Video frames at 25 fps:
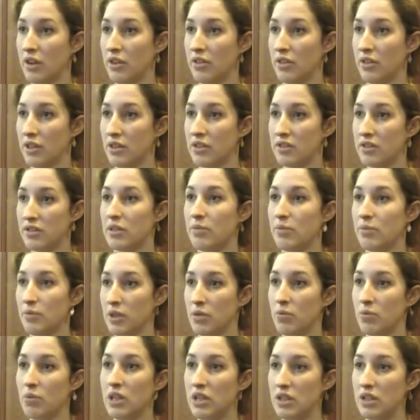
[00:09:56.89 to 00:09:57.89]
I think it's
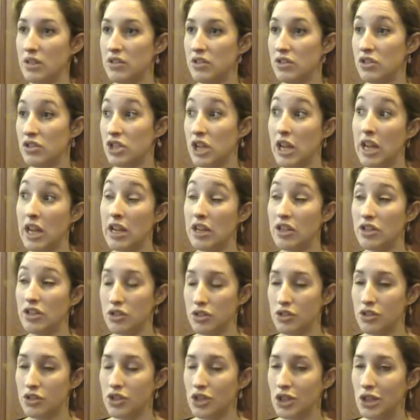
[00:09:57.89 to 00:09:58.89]
something we need to change
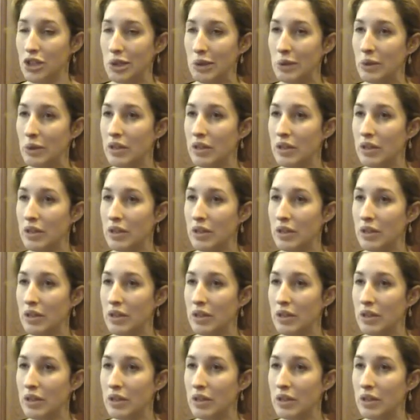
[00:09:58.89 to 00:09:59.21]
and do.